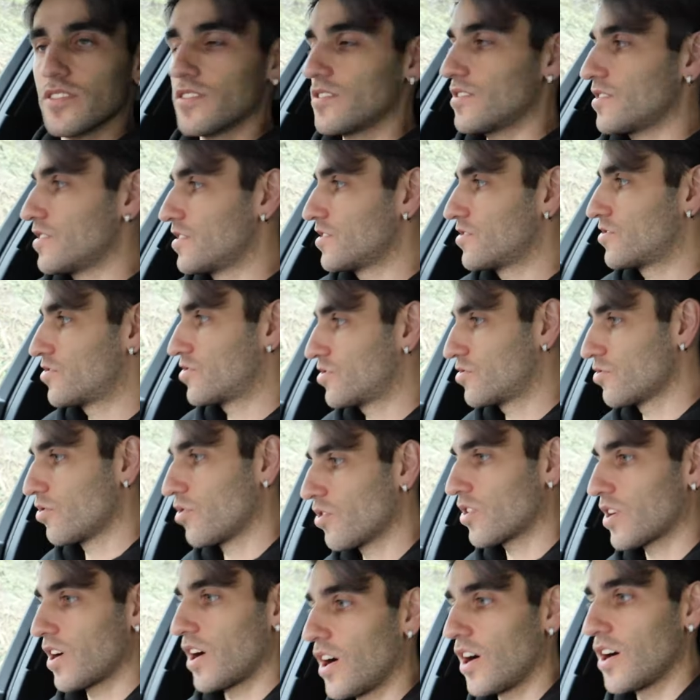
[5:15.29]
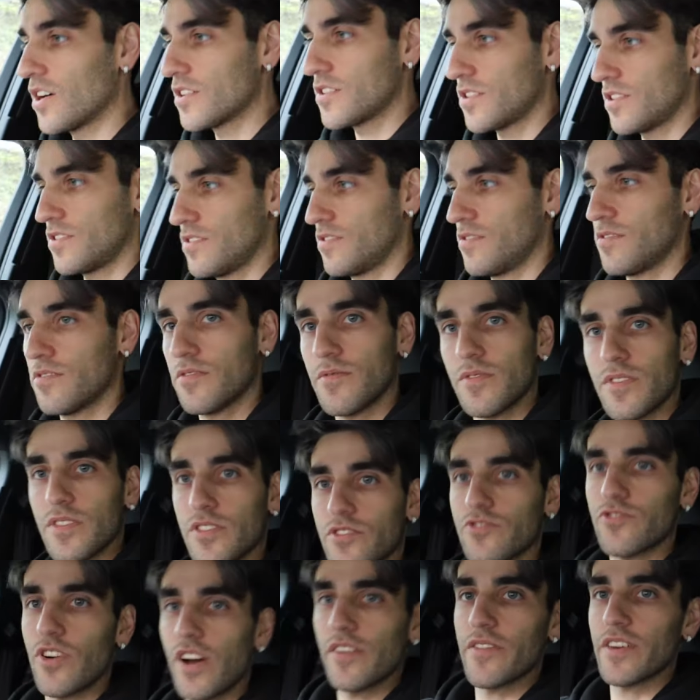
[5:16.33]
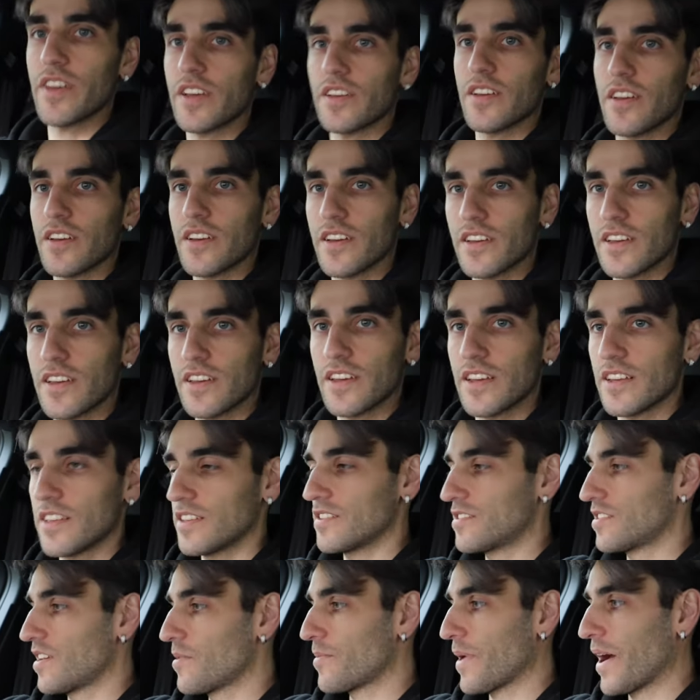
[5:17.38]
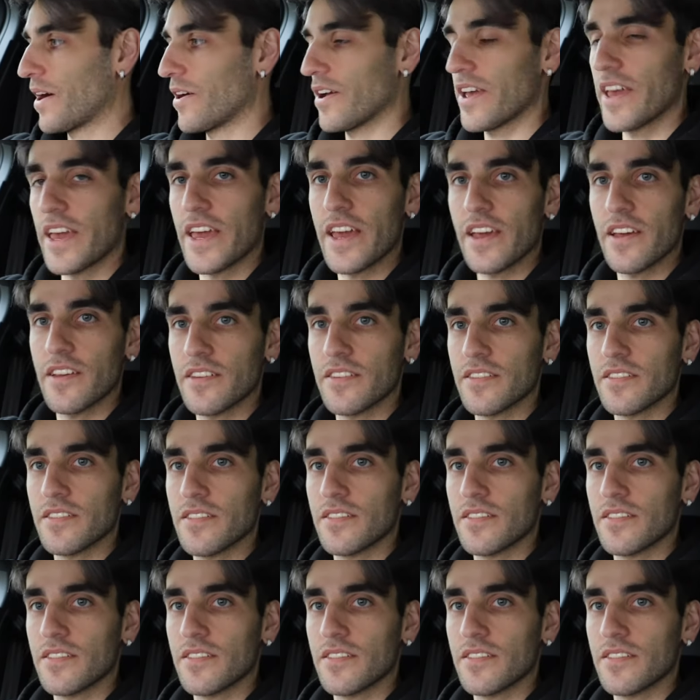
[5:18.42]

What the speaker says: the door card, driving is about here.